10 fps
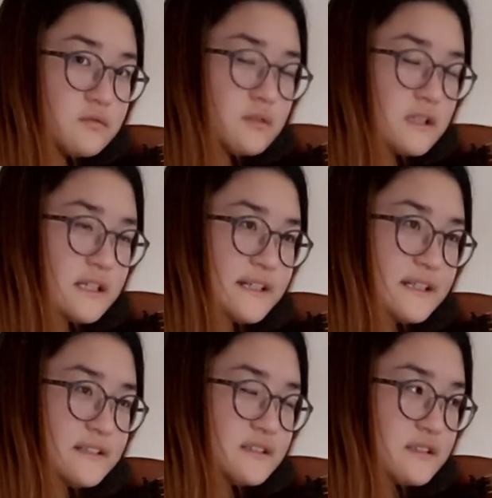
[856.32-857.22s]

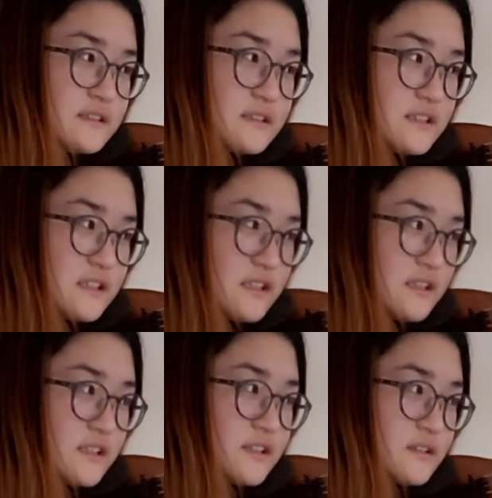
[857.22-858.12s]
1, 2,
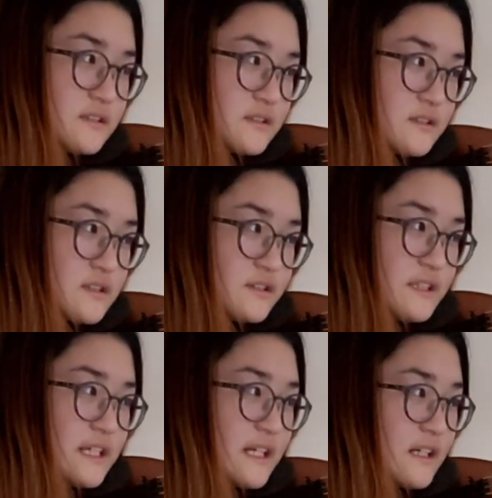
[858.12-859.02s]

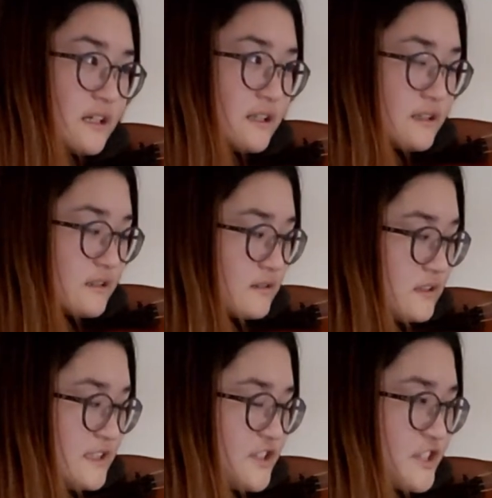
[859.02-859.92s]
3,
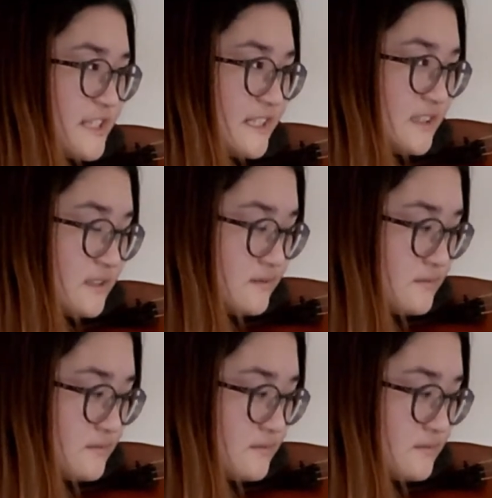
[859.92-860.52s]
E string.